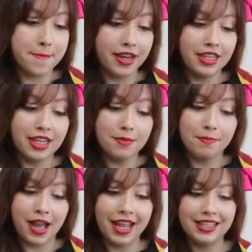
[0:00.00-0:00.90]
Minion
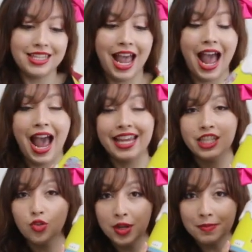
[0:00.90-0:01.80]
Bites
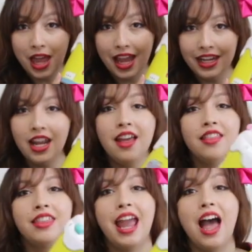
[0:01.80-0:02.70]
ice cream line.
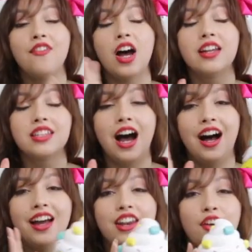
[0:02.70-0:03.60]
They have a
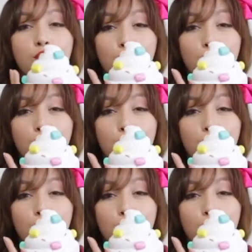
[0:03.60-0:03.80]
ton of